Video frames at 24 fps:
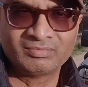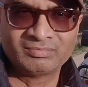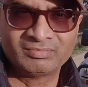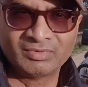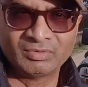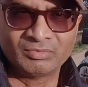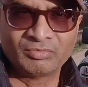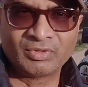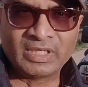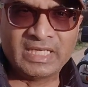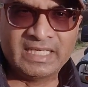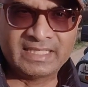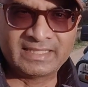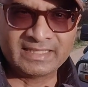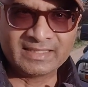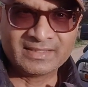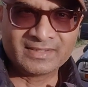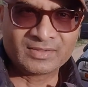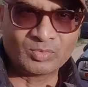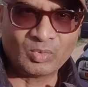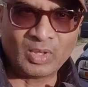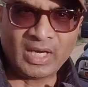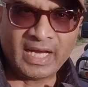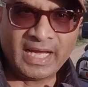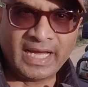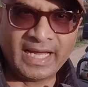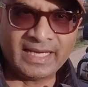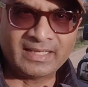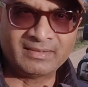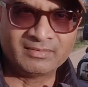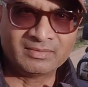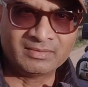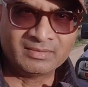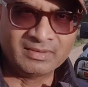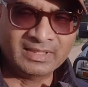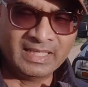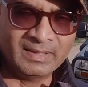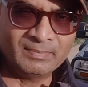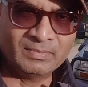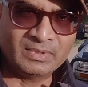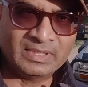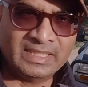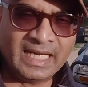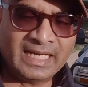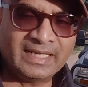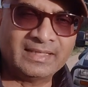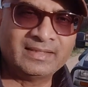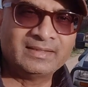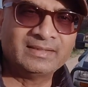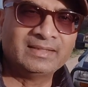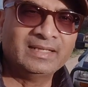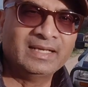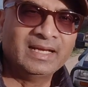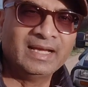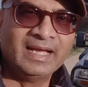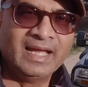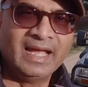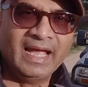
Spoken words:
the reasons why I had them done,